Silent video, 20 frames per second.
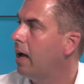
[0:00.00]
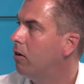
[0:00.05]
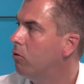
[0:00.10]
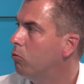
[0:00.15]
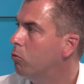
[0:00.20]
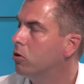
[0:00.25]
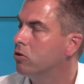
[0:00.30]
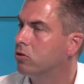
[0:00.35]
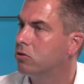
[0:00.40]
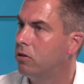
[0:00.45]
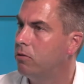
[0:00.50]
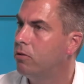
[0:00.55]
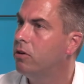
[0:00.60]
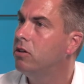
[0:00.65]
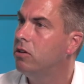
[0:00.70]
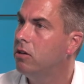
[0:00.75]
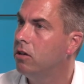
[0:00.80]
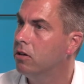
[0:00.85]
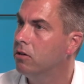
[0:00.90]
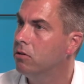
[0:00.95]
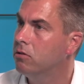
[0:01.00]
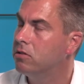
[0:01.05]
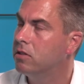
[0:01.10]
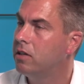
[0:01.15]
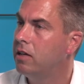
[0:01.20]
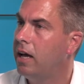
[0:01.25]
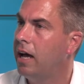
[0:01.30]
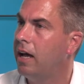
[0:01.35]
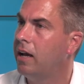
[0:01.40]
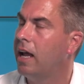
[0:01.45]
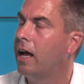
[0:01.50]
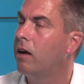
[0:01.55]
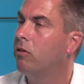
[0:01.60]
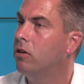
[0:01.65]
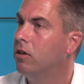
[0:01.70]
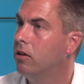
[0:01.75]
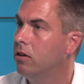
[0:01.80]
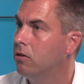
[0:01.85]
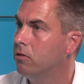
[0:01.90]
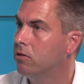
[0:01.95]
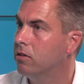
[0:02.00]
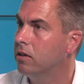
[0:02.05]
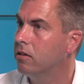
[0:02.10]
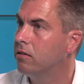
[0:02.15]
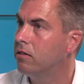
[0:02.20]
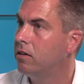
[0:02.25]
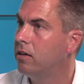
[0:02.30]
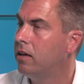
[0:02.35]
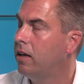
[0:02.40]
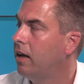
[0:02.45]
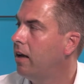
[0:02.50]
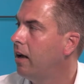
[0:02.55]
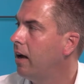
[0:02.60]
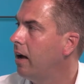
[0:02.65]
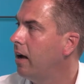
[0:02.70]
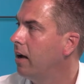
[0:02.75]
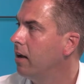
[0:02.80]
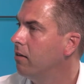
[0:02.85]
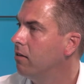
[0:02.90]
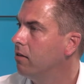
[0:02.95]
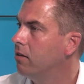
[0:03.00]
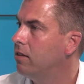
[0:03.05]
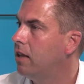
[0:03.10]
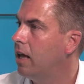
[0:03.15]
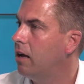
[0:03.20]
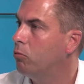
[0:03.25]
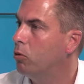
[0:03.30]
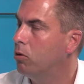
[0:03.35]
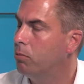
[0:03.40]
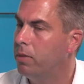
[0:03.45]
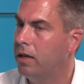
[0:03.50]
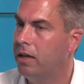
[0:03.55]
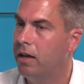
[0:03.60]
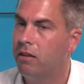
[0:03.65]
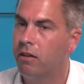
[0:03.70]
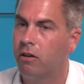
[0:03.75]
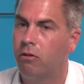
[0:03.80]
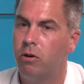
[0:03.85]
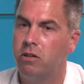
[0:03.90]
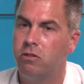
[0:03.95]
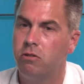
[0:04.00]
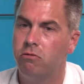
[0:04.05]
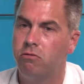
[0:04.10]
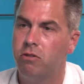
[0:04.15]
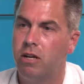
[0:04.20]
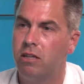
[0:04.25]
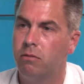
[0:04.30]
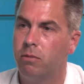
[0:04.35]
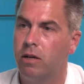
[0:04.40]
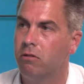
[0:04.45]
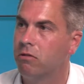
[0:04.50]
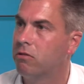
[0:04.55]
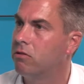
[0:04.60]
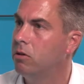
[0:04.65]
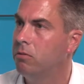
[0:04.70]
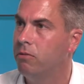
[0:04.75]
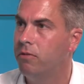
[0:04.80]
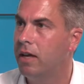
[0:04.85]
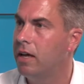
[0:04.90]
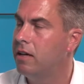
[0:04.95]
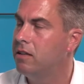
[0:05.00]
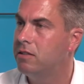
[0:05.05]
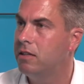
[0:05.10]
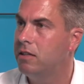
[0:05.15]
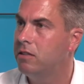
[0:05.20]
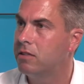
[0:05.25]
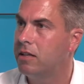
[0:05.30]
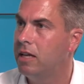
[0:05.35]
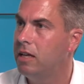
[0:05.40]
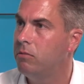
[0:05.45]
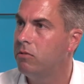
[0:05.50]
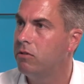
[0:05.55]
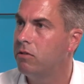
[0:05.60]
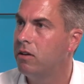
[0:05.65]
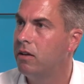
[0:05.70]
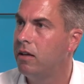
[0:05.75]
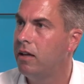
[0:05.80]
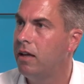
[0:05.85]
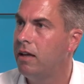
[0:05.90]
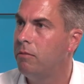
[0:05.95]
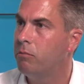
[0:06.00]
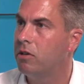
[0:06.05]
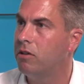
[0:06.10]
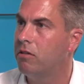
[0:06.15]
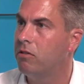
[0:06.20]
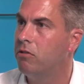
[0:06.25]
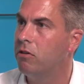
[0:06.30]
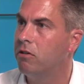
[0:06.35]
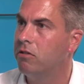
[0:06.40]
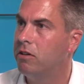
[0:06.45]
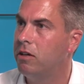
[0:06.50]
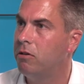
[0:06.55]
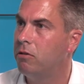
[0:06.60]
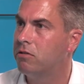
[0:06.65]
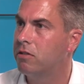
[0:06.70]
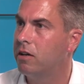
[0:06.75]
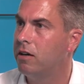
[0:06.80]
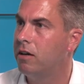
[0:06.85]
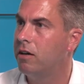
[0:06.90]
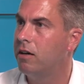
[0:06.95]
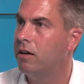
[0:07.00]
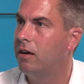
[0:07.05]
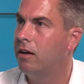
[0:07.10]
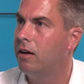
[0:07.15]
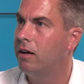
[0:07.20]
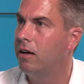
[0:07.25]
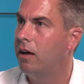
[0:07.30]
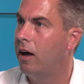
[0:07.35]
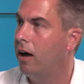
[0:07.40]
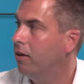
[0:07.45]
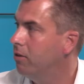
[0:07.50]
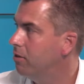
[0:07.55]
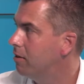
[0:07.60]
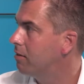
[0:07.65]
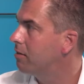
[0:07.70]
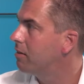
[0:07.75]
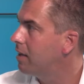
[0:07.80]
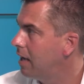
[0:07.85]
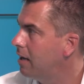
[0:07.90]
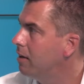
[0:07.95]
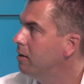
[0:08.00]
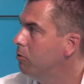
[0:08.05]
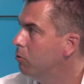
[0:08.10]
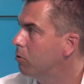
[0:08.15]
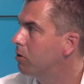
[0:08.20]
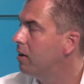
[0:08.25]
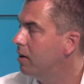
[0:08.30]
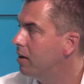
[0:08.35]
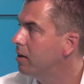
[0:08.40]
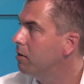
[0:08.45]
at what software you use and how you use it. And there will be other questions raised about group VAT schemes, because it's not until you start understanding your